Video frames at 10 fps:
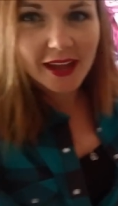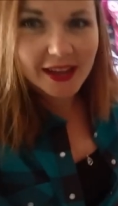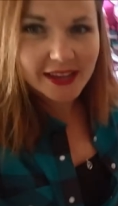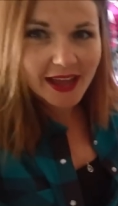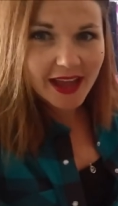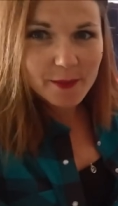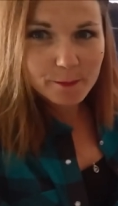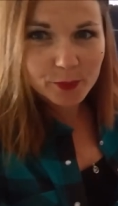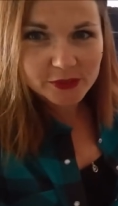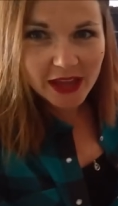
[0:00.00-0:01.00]
I
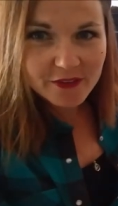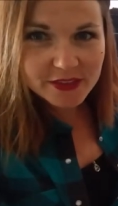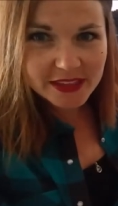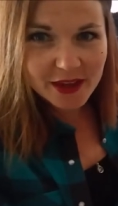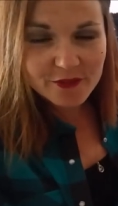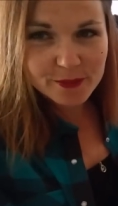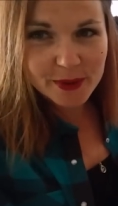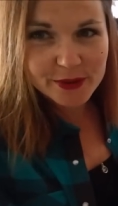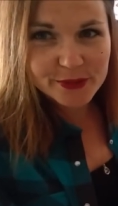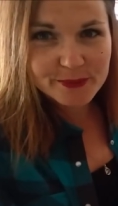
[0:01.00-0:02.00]
pulled everything out from under the